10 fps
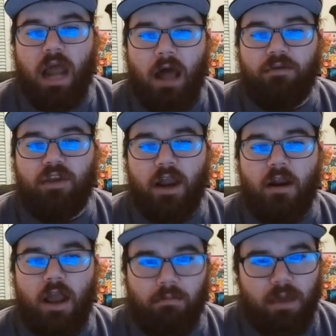out
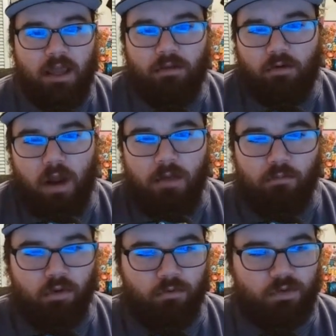there and making the right
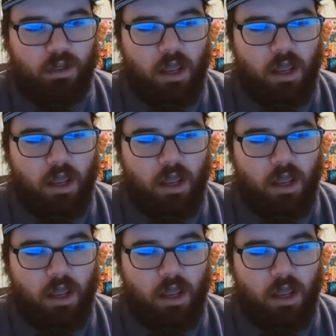moves.